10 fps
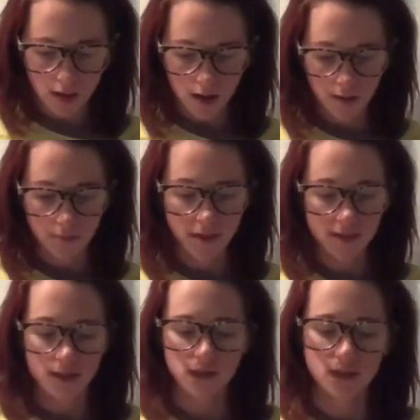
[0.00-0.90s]
um,
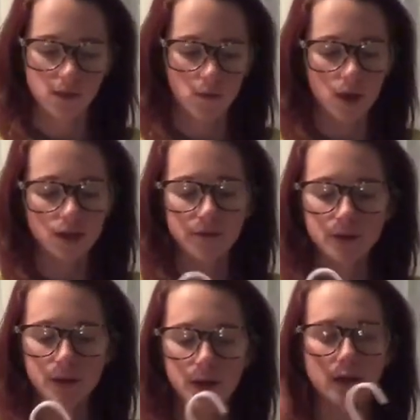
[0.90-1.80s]
plus I just need to wash
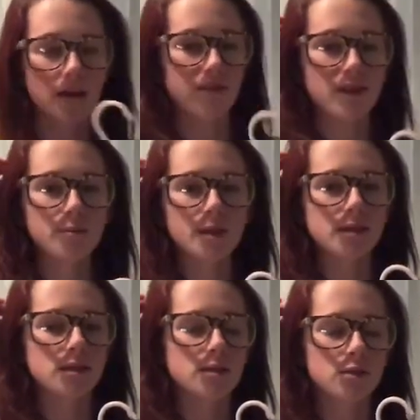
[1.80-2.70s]
everything, and I figured it'd be
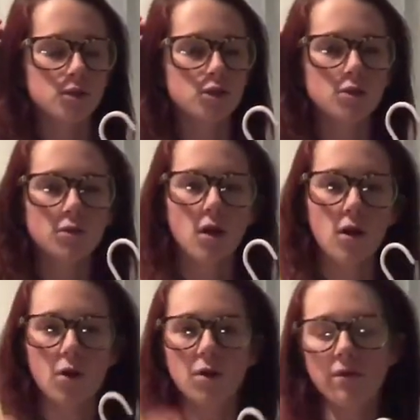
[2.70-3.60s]
easier to show the
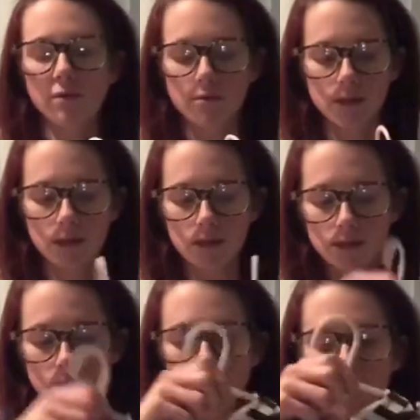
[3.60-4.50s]
haul if it was like this.